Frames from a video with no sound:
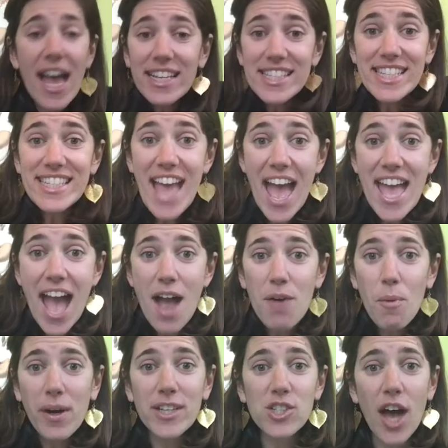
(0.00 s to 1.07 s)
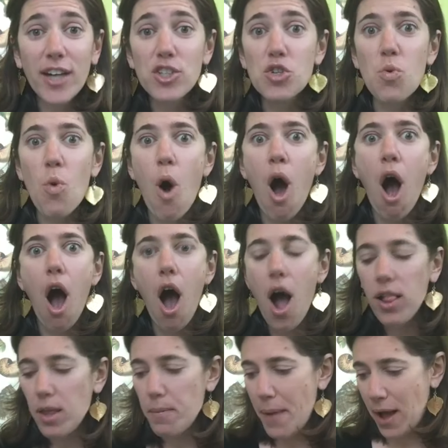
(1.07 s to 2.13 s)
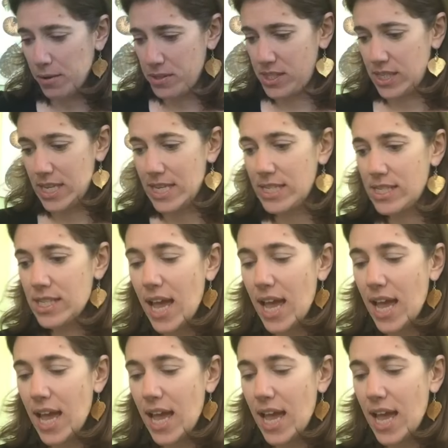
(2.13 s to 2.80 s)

Today I want to talk to you all about seeds.